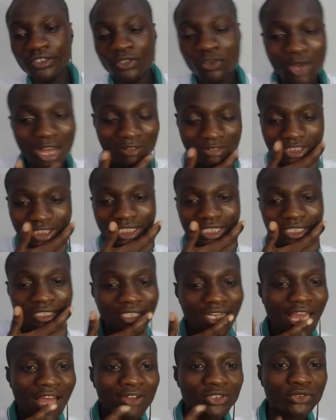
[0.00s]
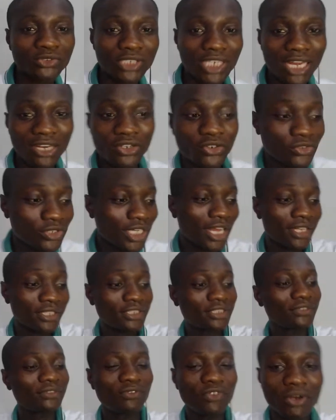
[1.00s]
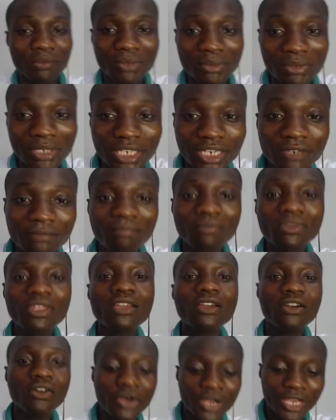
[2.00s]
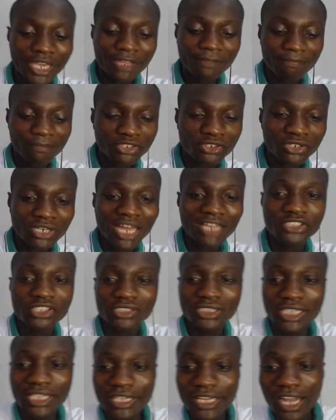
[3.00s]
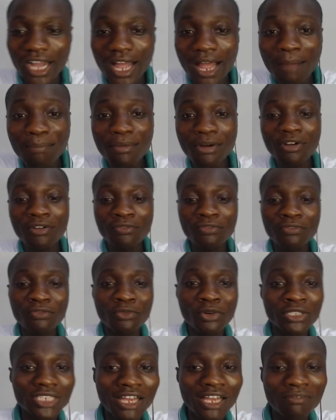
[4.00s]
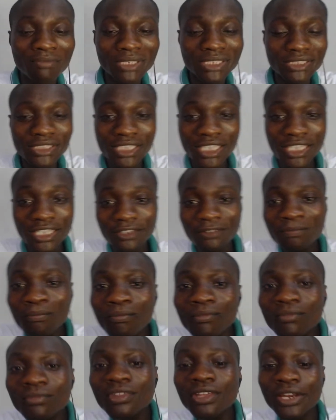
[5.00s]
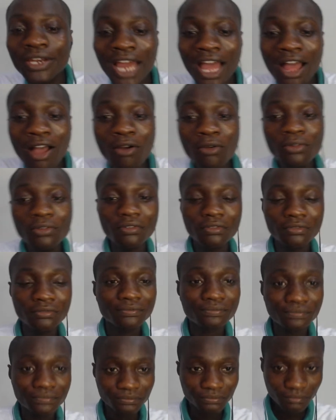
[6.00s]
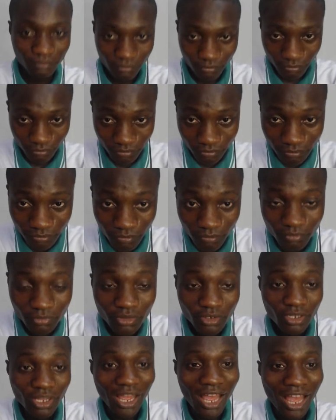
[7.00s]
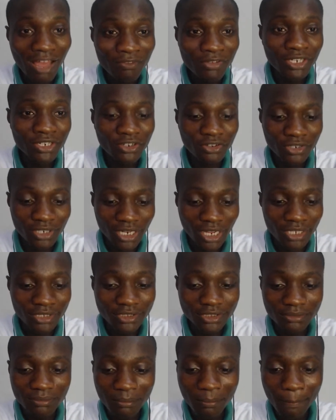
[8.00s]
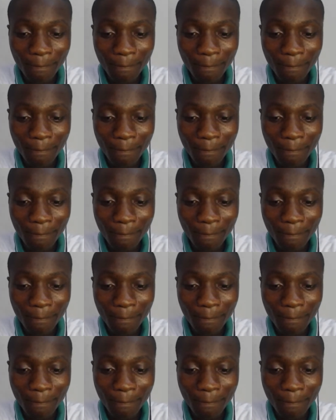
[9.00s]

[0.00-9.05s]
you have seen how to download that from the beginning. Okay, so that's just a recap of what I've been saying. Now, having done that,